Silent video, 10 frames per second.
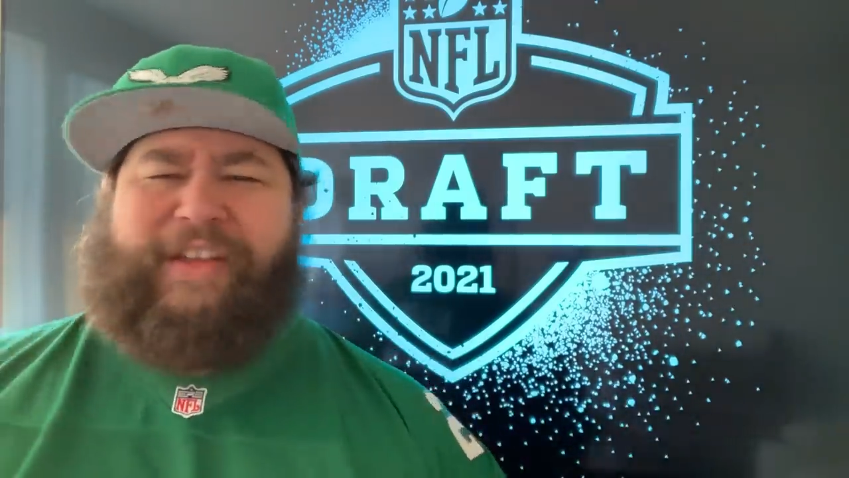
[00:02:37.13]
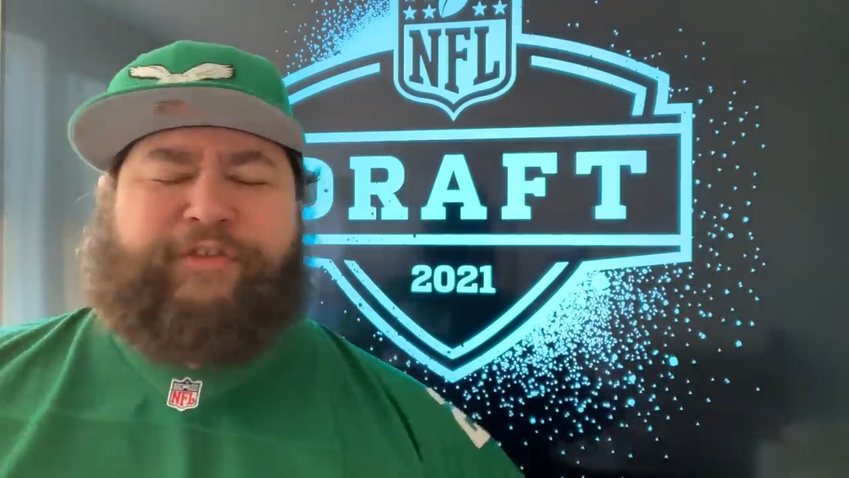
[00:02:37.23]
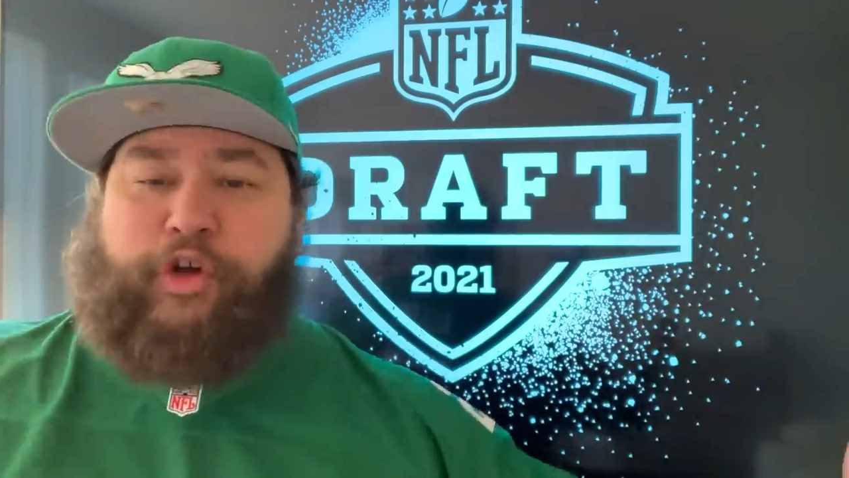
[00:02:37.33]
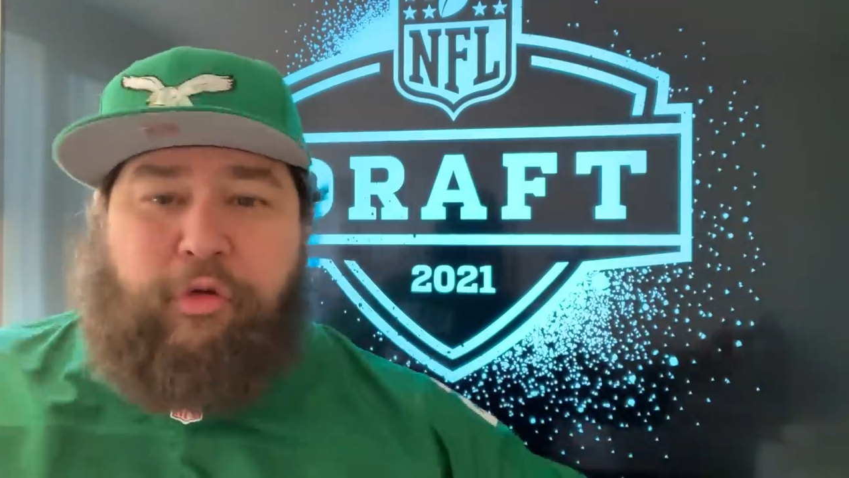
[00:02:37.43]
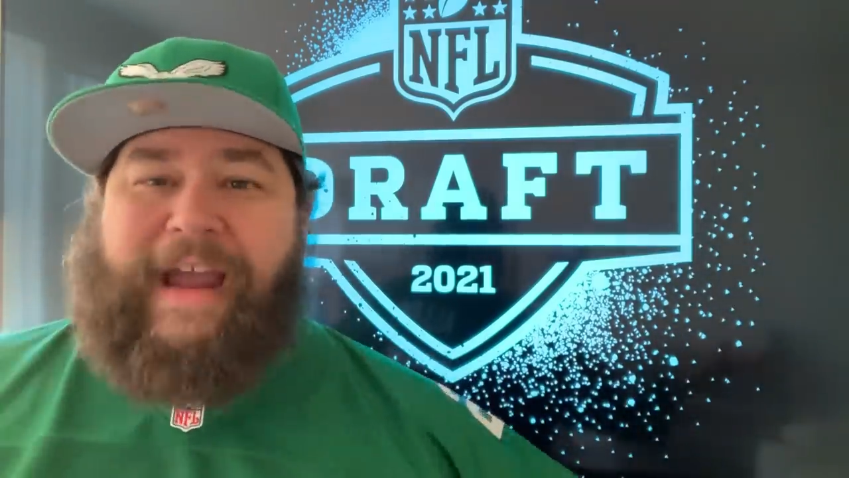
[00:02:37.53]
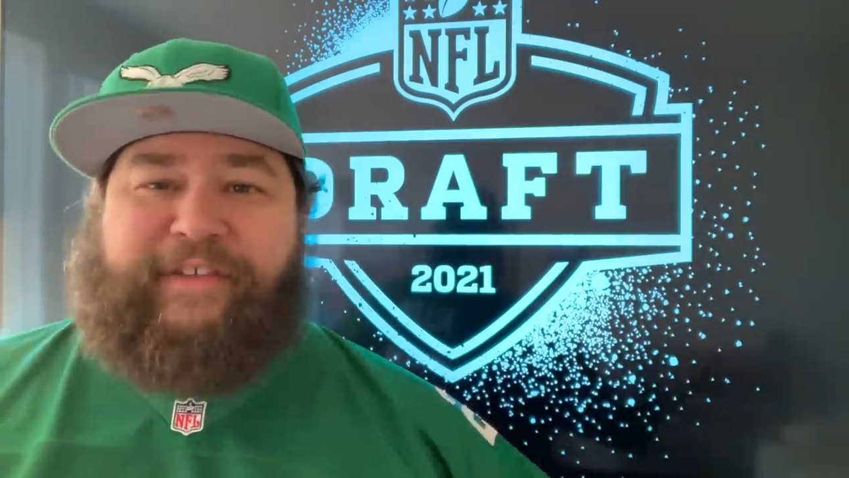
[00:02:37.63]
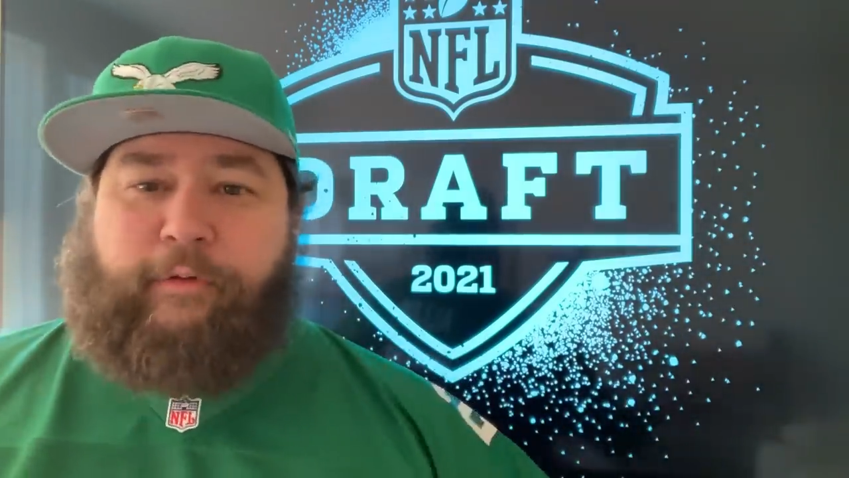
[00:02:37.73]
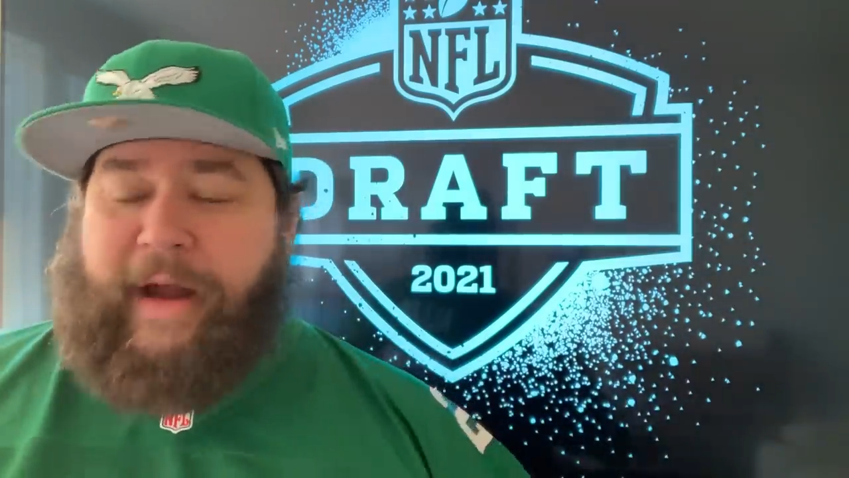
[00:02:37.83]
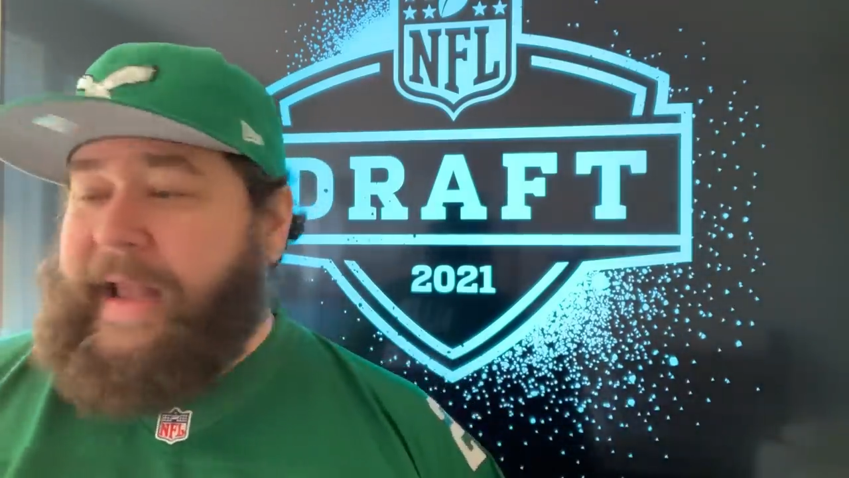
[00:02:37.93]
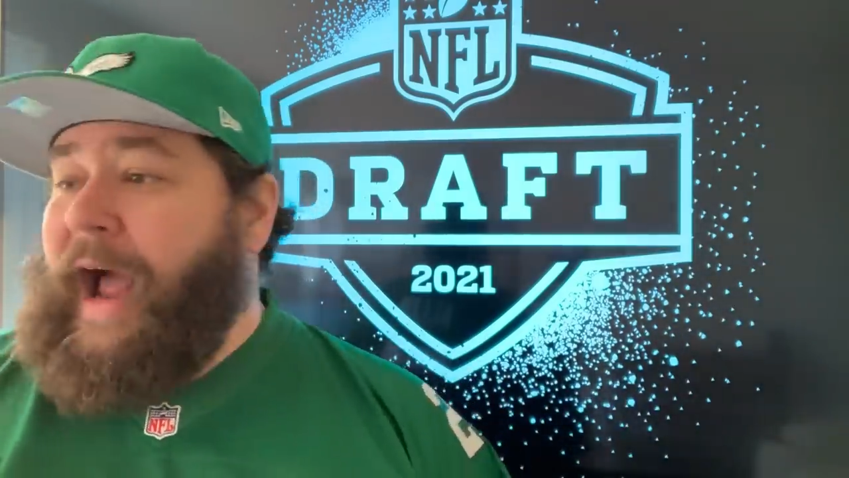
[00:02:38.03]
It's crazy
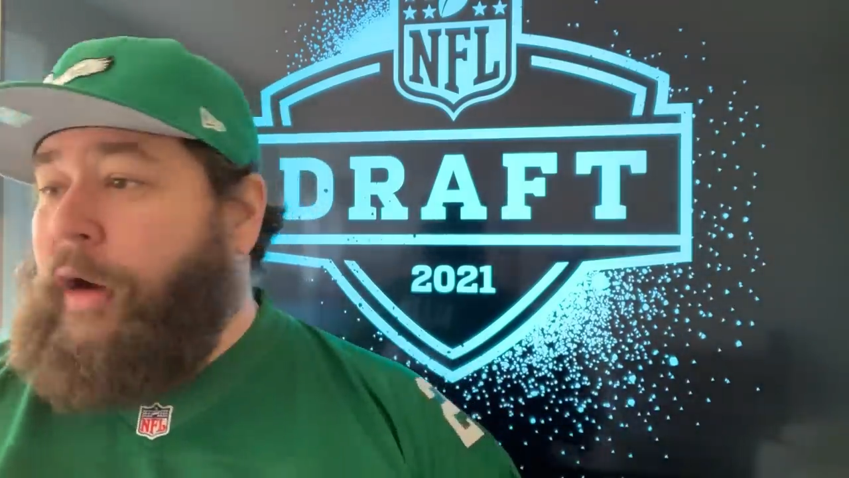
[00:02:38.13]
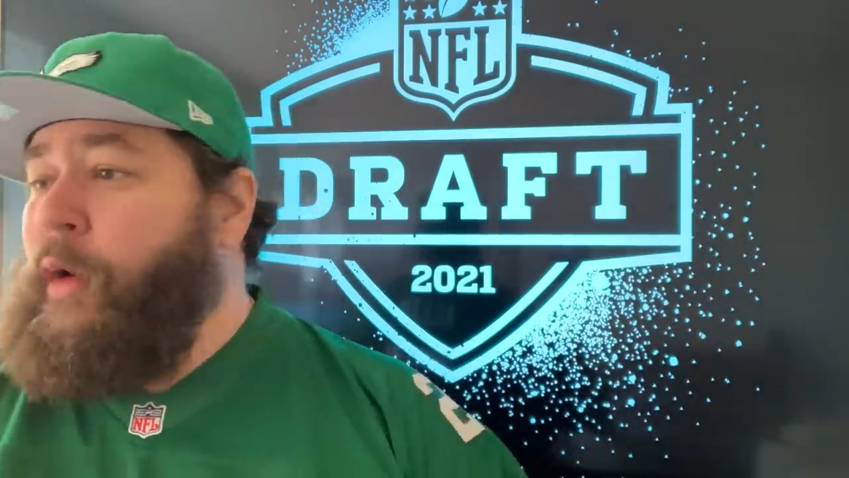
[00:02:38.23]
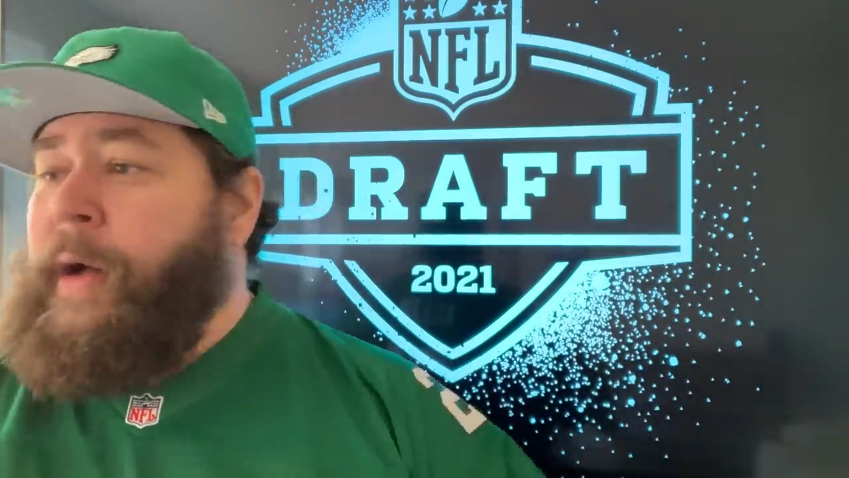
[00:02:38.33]
right now.